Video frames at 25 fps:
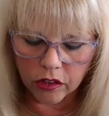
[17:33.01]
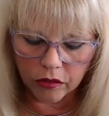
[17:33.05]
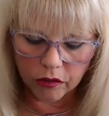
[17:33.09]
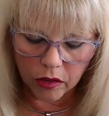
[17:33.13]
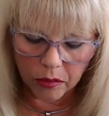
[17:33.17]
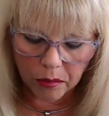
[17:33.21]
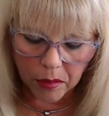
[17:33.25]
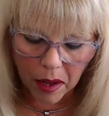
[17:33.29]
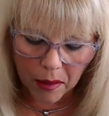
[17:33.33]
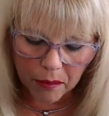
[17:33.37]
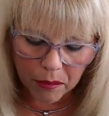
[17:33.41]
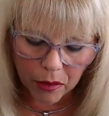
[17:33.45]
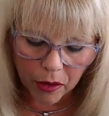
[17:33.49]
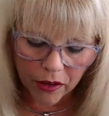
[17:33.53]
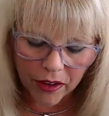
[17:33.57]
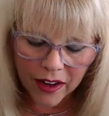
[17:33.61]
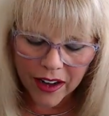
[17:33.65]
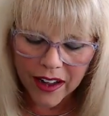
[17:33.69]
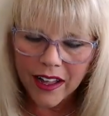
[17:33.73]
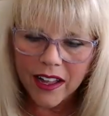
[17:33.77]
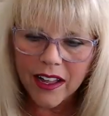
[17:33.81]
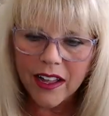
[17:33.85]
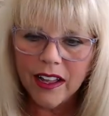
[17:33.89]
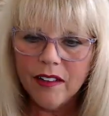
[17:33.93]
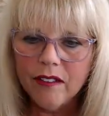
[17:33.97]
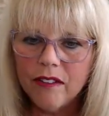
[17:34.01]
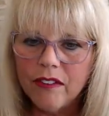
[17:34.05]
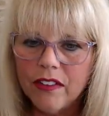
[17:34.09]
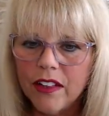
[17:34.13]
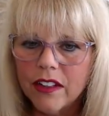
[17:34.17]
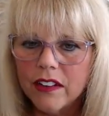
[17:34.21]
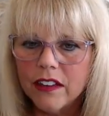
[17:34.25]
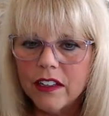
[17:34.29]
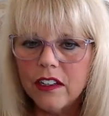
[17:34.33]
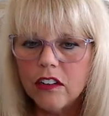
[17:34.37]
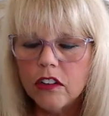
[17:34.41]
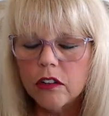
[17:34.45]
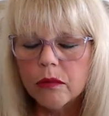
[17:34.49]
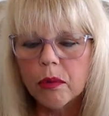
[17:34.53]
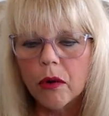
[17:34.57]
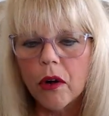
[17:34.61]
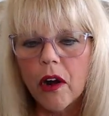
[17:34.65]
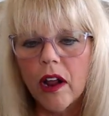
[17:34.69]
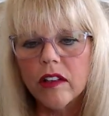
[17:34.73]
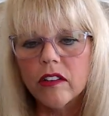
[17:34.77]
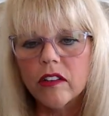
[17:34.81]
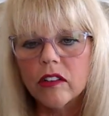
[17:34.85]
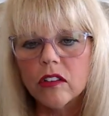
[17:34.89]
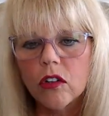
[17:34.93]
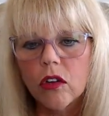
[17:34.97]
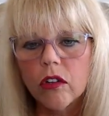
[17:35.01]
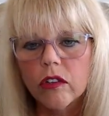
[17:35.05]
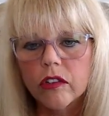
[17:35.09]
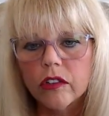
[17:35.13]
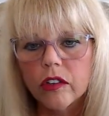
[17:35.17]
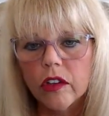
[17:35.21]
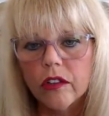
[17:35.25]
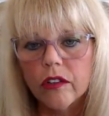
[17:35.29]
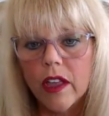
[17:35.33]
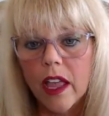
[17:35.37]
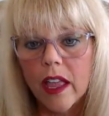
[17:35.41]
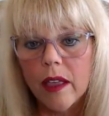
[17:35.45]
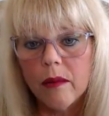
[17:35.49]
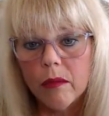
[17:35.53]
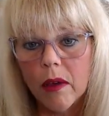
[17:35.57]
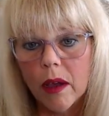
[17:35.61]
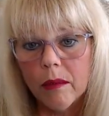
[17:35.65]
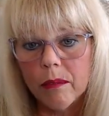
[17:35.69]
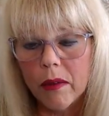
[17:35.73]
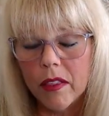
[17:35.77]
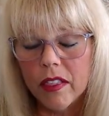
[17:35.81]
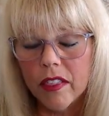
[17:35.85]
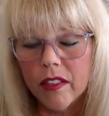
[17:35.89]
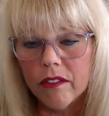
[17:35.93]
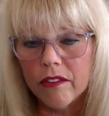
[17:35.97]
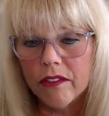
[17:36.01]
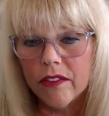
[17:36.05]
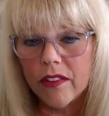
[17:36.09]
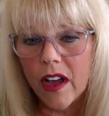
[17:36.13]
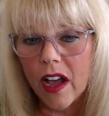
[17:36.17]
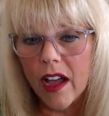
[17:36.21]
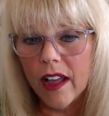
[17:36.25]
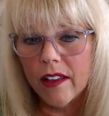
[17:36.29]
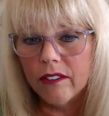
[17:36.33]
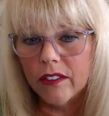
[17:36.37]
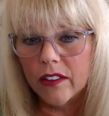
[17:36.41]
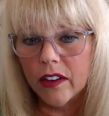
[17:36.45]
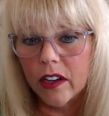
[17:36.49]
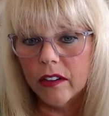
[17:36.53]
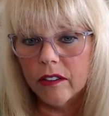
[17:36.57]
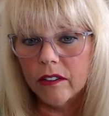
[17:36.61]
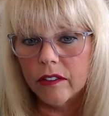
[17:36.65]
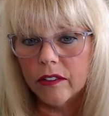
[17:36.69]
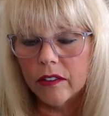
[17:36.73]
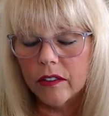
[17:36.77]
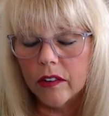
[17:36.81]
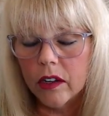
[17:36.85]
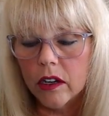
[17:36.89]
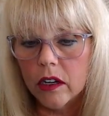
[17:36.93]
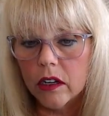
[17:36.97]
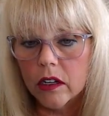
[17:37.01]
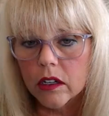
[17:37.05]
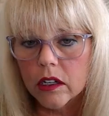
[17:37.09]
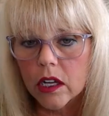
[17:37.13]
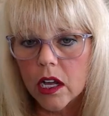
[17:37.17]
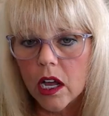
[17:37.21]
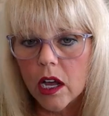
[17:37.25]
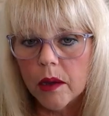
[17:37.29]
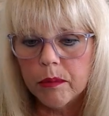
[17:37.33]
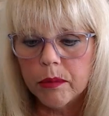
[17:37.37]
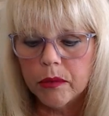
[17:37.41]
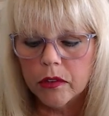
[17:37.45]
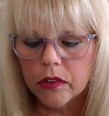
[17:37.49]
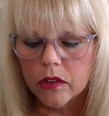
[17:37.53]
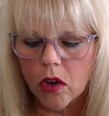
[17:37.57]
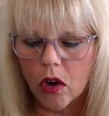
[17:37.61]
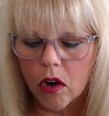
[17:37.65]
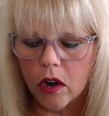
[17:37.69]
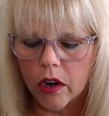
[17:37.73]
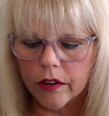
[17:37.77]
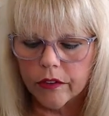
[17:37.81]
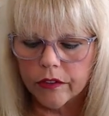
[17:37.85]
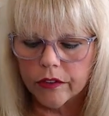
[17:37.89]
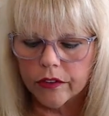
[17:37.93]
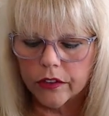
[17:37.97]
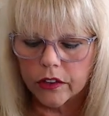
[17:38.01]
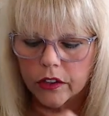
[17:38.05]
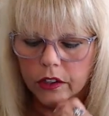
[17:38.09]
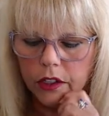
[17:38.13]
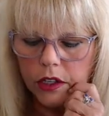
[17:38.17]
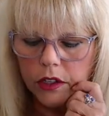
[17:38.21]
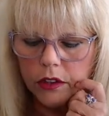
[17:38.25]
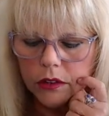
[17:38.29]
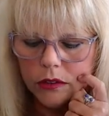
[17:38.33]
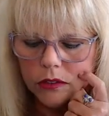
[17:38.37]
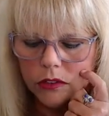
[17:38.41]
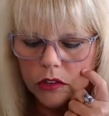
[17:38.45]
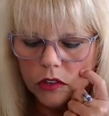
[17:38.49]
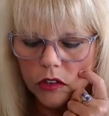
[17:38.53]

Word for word: And remember, feeling depressed also came up in the Five of uh, Cups card for you.